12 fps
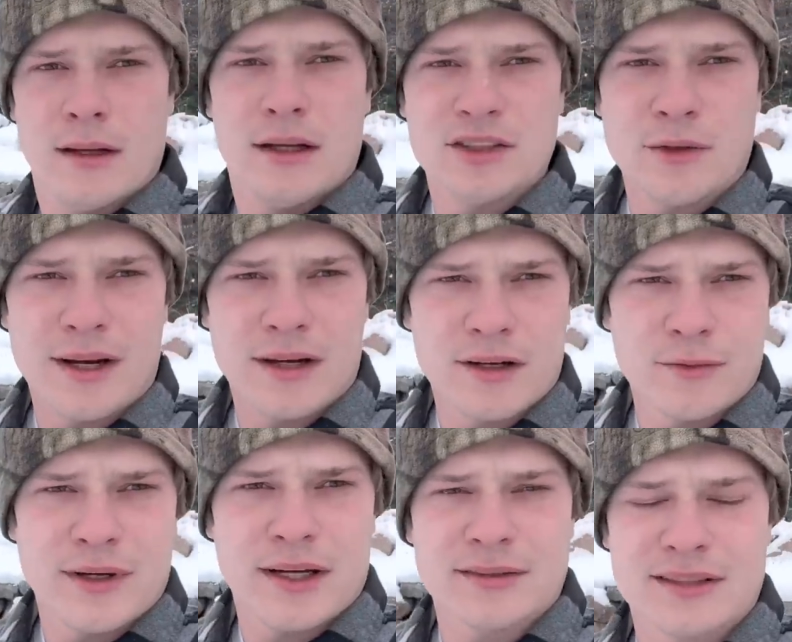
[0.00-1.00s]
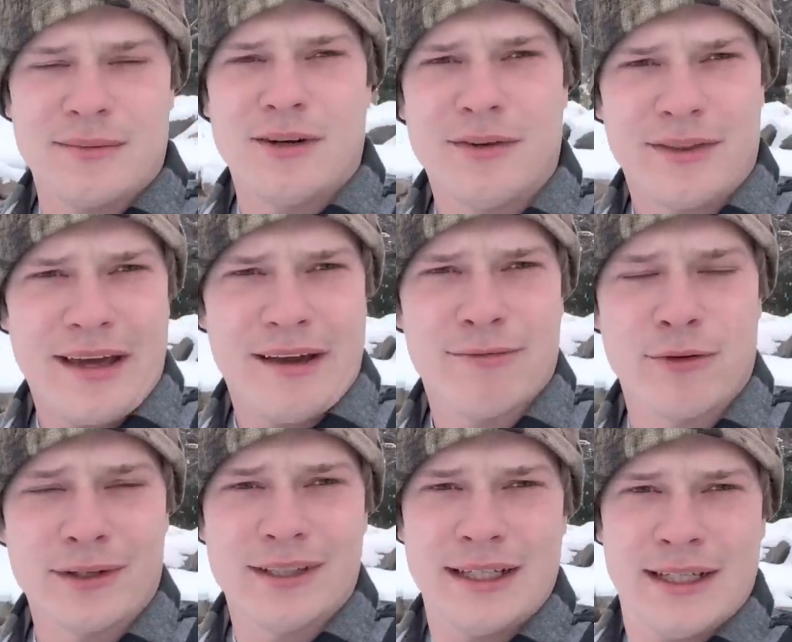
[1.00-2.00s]
So when I heard Rick was coming out with the
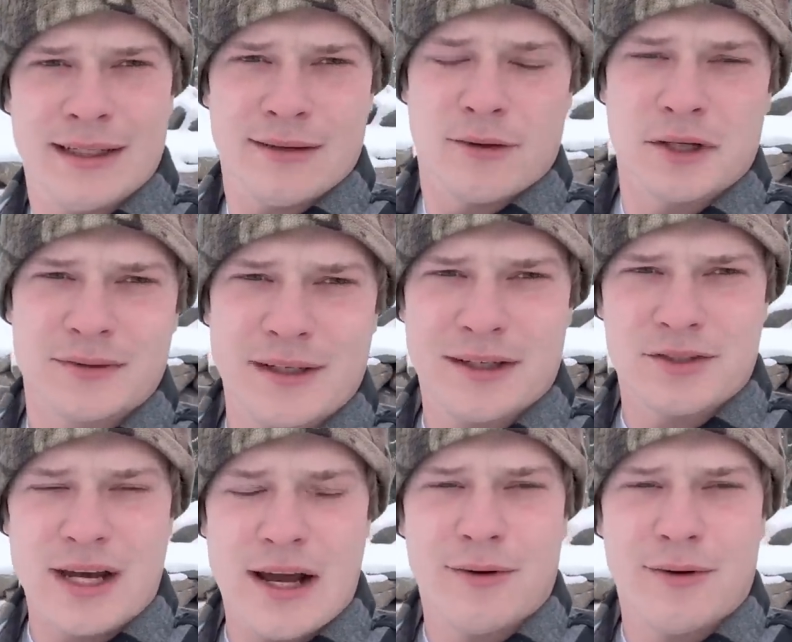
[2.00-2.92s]
F14, of course we had to try